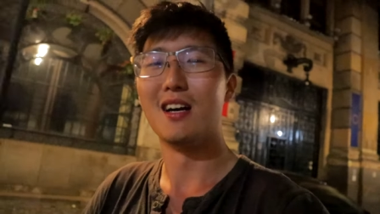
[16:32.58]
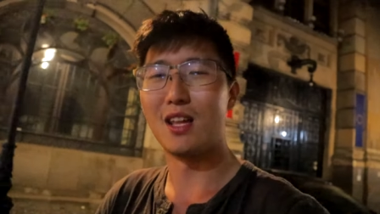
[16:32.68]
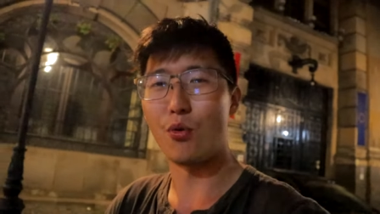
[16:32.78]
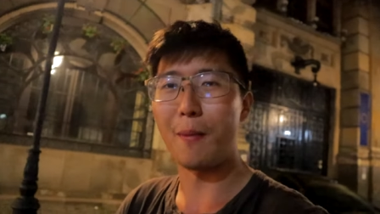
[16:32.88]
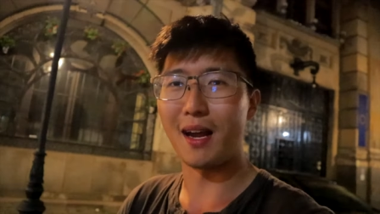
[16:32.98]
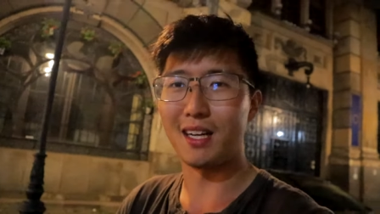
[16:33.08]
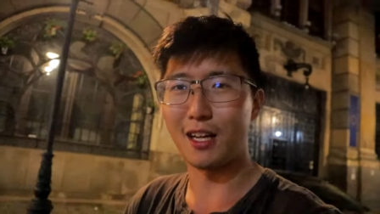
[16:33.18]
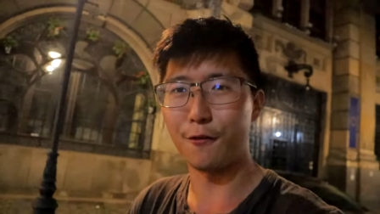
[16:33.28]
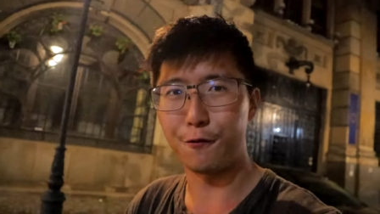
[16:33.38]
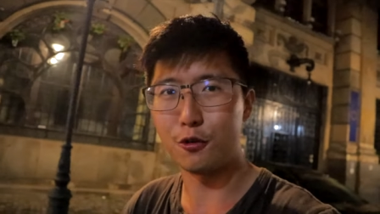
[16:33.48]
the
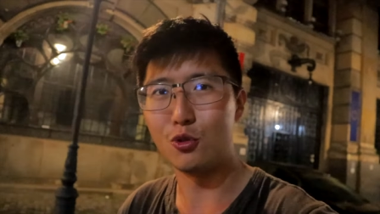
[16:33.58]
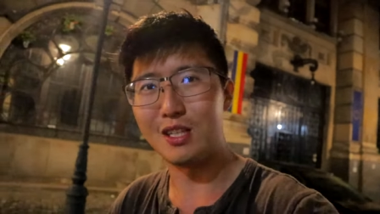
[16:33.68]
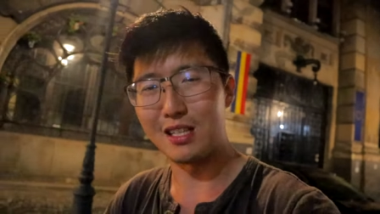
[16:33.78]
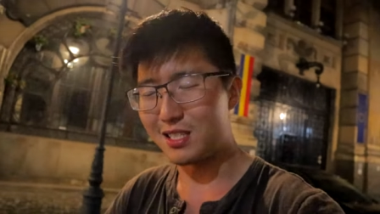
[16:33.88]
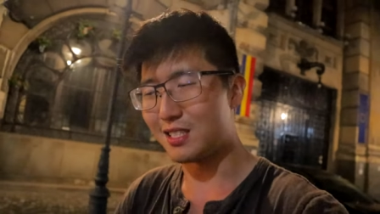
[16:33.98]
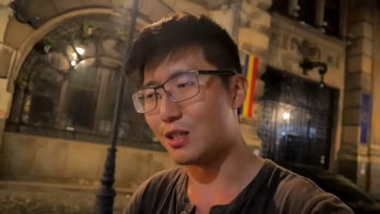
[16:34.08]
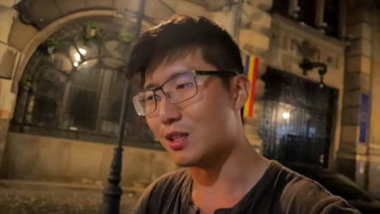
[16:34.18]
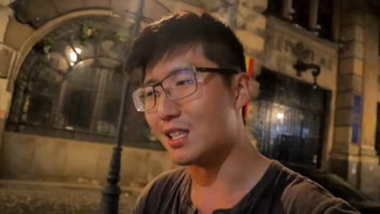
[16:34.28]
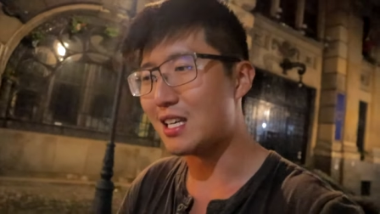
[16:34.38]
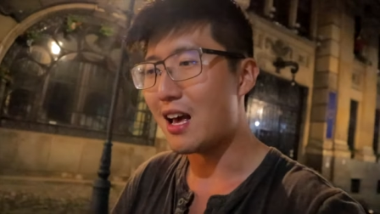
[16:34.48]
Romanian food
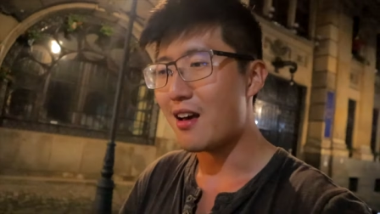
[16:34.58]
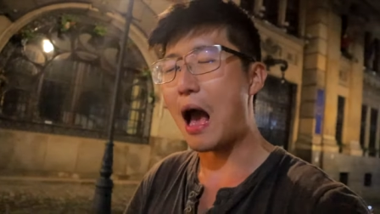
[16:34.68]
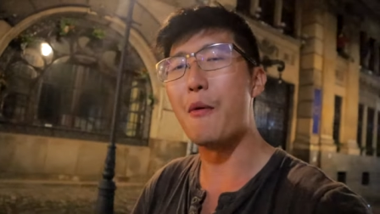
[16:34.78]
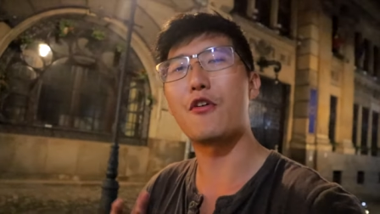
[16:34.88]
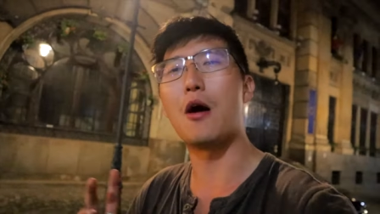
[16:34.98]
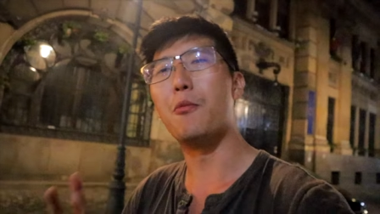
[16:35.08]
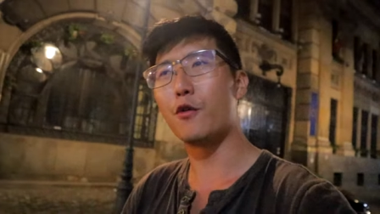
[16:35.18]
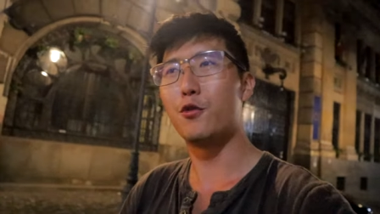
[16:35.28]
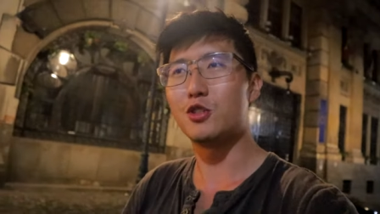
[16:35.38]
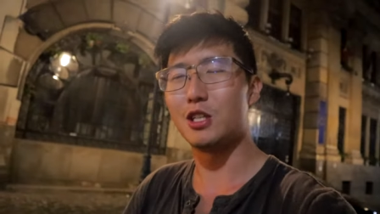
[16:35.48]
series. And we've got more
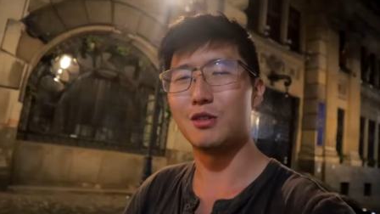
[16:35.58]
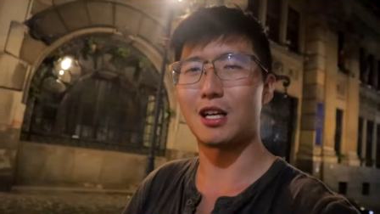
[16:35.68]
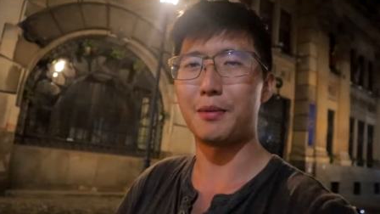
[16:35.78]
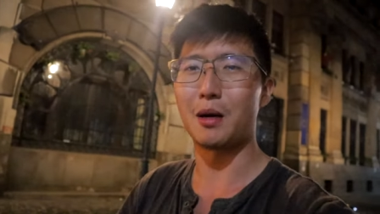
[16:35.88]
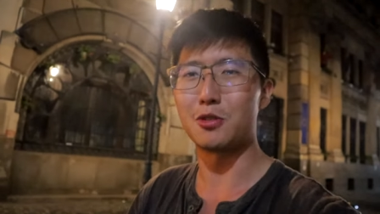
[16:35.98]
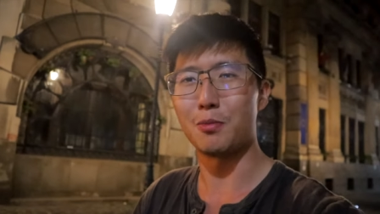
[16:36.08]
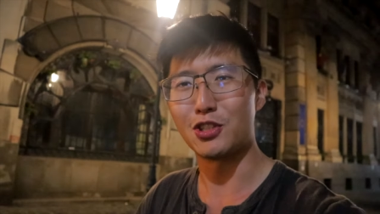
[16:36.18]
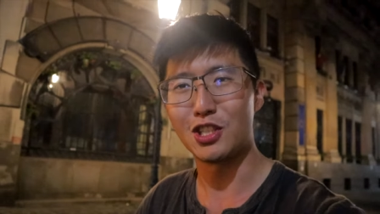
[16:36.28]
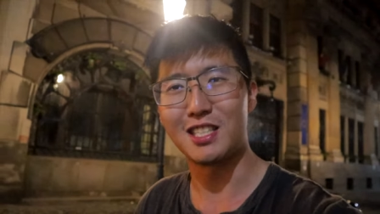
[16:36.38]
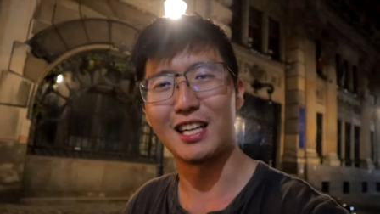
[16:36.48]
food series coming up, so make
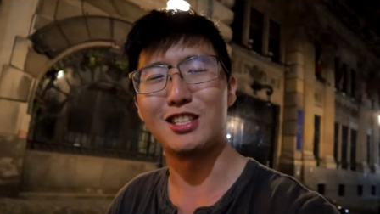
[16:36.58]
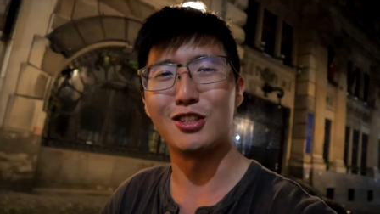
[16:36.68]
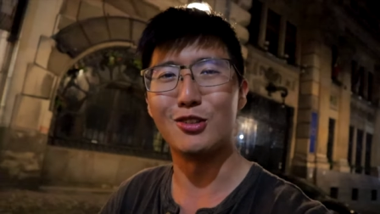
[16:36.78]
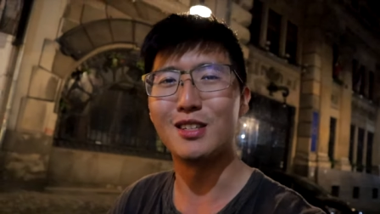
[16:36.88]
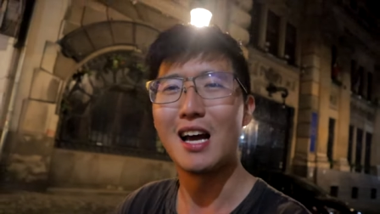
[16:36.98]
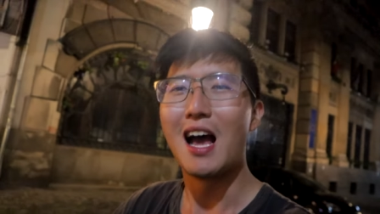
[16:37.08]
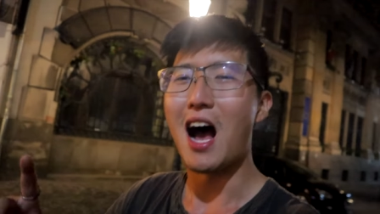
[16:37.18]
sure to stay tuned.